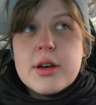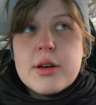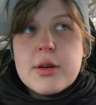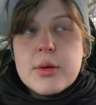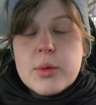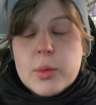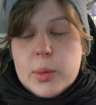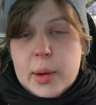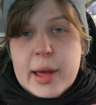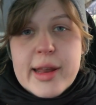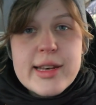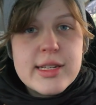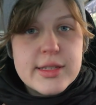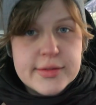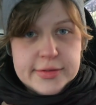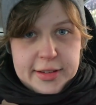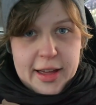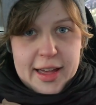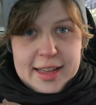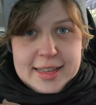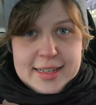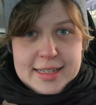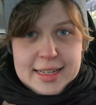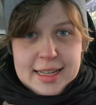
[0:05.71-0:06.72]
went to
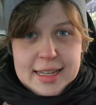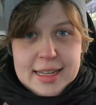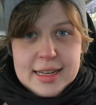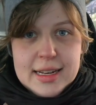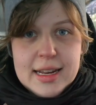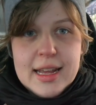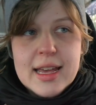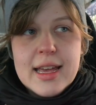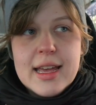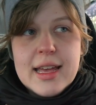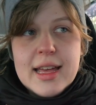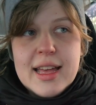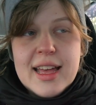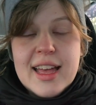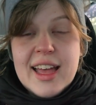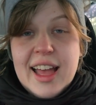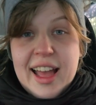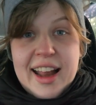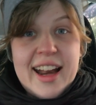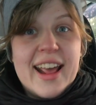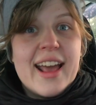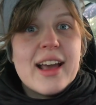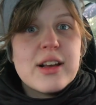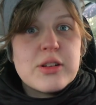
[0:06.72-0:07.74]
find it,
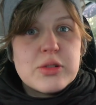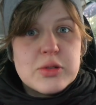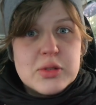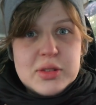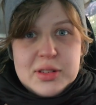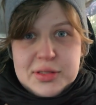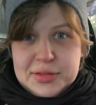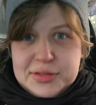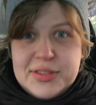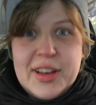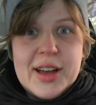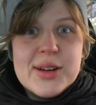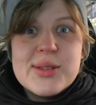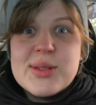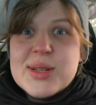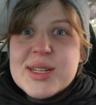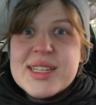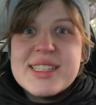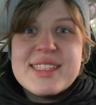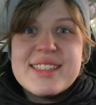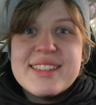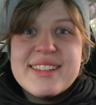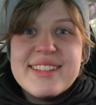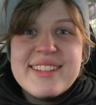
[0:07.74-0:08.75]
and actually found
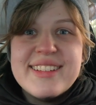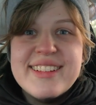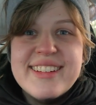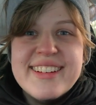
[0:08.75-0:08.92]
it.